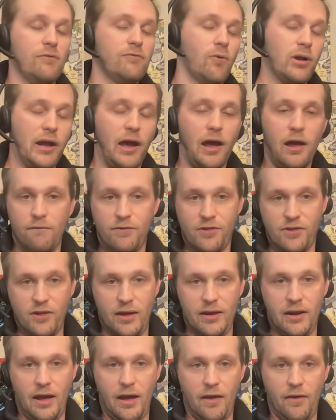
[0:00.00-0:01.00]
of what I have
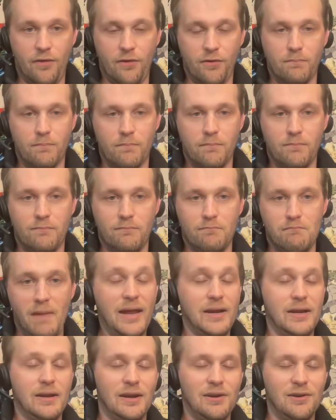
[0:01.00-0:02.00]
said has
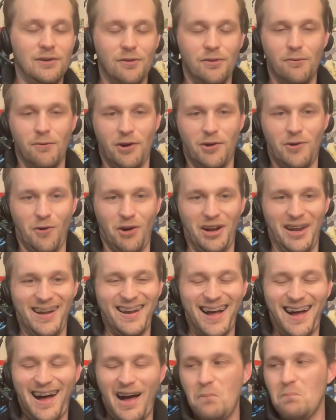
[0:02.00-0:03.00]
made it into the
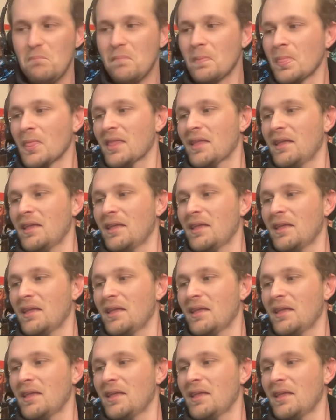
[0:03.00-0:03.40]
recording. Um,